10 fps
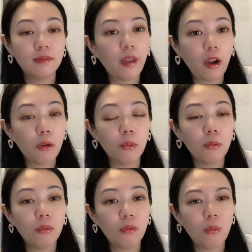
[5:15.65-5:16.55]
No.
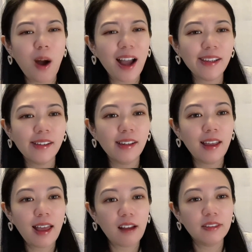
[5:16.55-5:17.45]
Why?
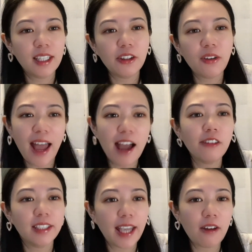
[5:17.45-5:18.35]
I'll tell you
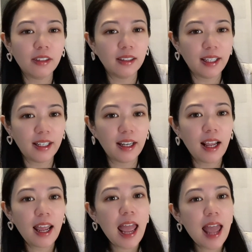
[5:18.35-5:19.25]
how to calculate it,
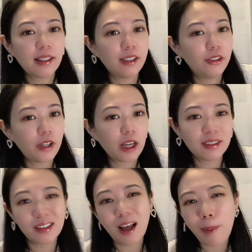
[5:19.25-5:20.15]
then you know
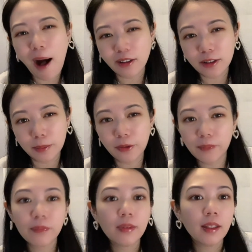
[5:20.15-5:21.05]
it's not possible.
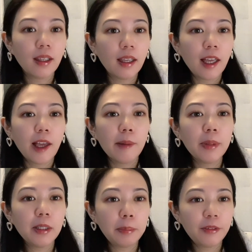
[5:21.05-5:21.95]

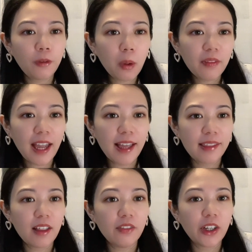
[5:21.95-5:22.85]
But before
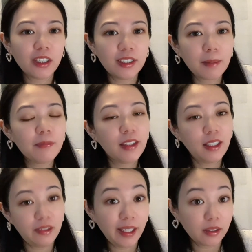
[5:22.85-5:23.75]
that, there's
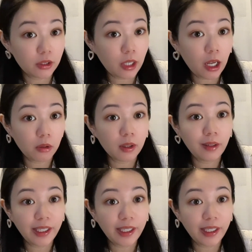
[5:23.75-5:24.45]
something you need to know.